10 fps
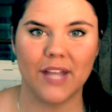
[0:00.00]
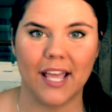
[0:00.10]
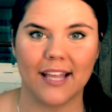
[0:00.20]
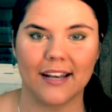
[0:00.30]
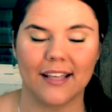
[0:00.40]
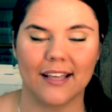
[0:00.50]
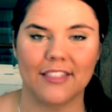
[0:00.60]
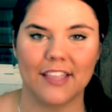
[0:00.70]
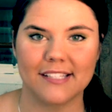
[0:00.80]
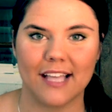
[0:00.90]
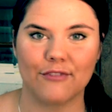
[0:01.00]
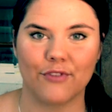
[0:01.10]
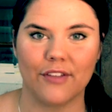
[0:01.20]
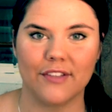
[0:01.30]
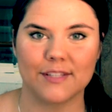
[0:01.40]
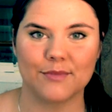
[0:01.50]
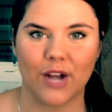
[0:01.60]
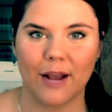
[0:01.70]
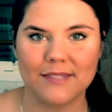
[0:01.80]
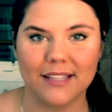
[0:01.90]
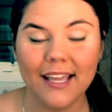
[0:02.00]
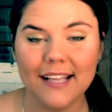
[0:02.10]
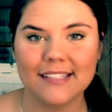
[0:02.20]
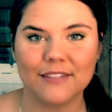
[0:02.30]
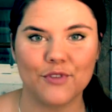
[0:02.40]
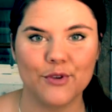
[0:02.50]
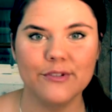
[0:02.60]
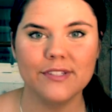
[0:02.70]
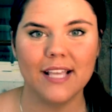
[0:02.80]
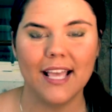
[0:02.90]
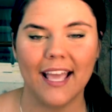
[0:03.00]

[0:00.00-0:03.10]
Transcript: And thanks again for all the subscribes and likes and views.